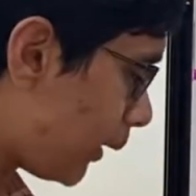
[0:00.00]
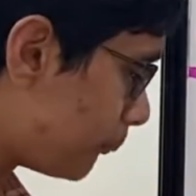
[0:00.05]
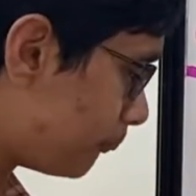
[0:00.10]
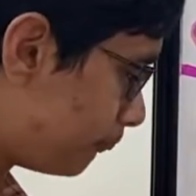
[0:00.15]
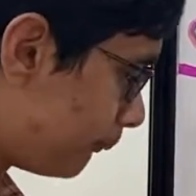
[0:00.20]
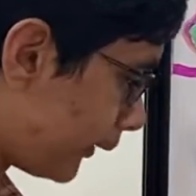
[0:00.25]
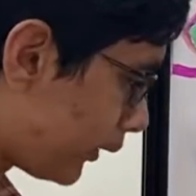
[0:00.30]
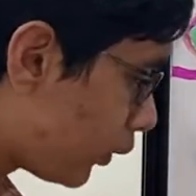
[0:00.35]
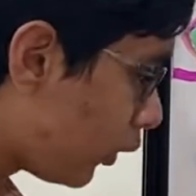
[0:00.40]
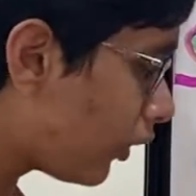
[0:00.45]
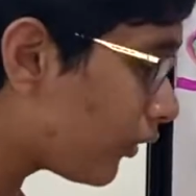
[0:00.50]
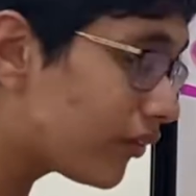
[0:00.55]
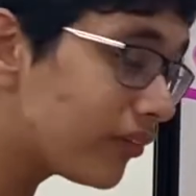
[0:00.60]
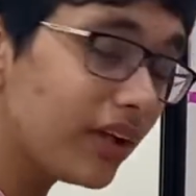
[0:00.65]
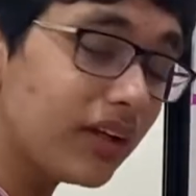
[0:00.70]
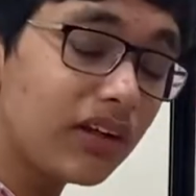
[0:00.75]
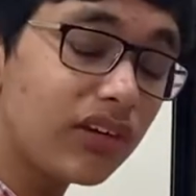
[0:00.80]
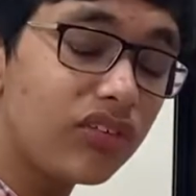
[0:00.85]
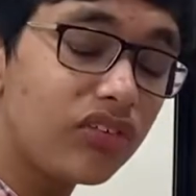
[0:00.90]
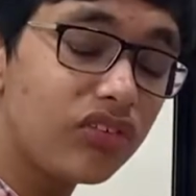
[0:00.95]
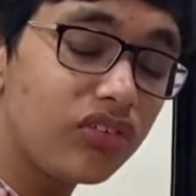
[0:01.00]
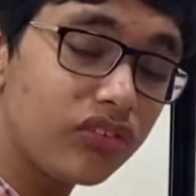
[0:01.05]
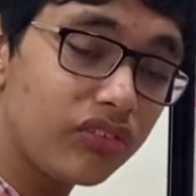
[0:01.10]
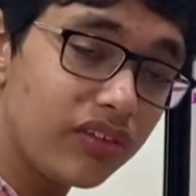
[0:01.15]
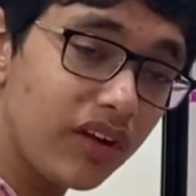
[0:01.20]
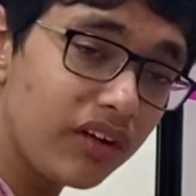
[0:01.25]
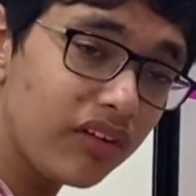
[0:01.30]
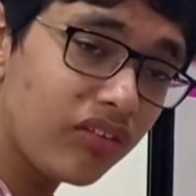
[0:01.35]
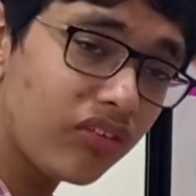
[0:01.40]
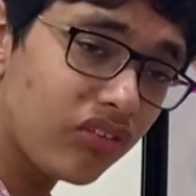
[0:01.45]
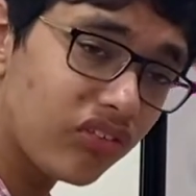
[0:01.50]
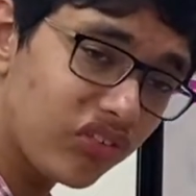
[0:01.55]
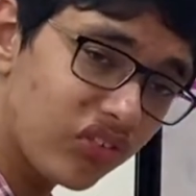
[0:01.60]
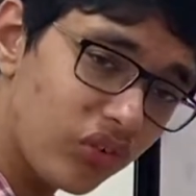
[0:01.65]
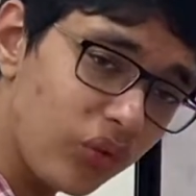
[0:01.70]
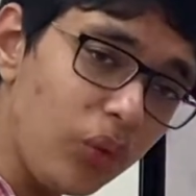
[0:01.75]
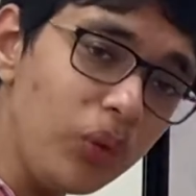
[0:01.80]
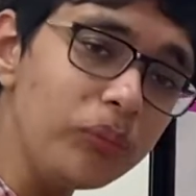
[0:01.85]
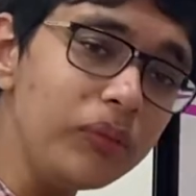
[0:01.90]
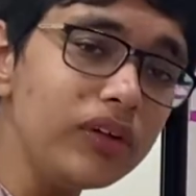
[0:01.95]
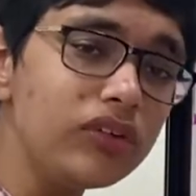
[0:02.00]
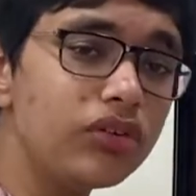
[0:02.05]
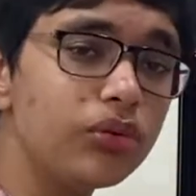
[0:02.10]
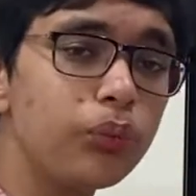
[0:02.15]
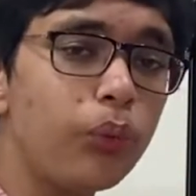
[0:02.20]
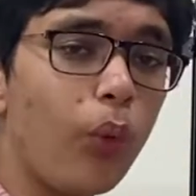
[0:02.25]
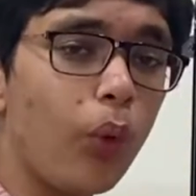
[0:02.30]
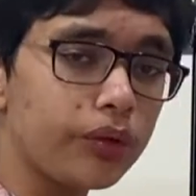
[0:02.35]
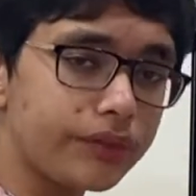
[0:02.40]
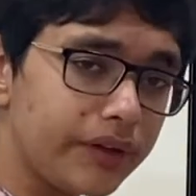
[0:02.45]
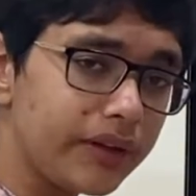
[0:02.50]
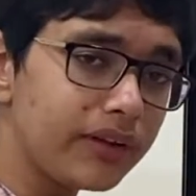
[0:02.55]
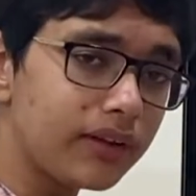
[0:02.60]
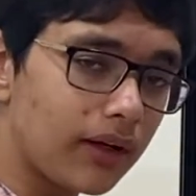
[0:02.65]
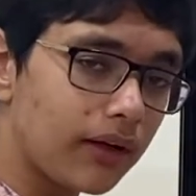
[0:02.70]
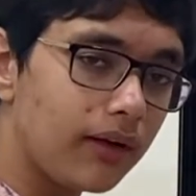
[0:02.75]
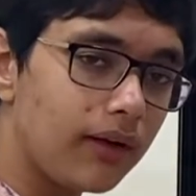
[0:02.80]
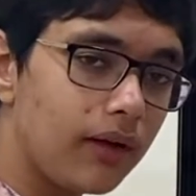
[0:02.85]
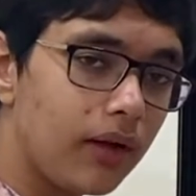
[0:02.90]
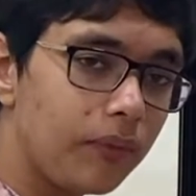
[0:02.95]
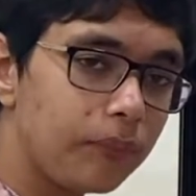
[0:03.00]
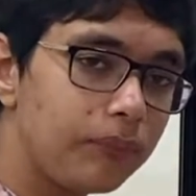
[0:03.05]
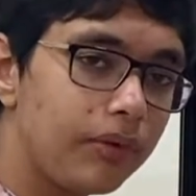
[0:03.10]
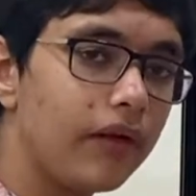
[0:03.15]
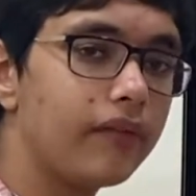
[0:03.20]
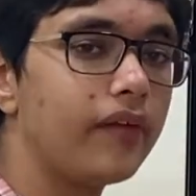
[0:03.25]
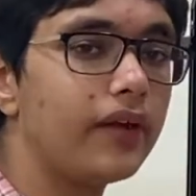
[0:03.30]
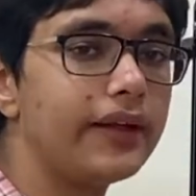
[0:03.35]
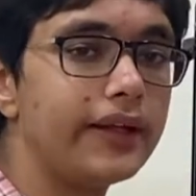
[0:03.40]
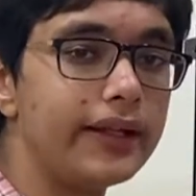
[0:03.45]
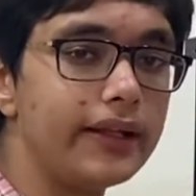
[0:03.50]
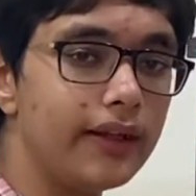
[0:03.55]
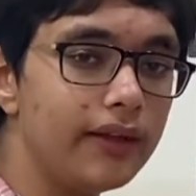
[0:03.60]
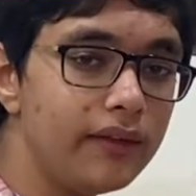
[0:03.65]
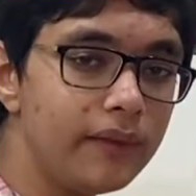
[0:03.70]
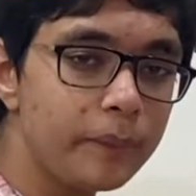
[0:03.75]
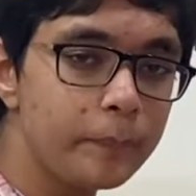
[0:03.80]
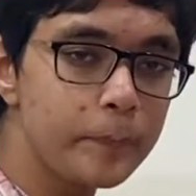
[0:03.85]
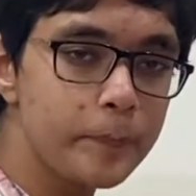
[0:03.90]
because there is so much water present here,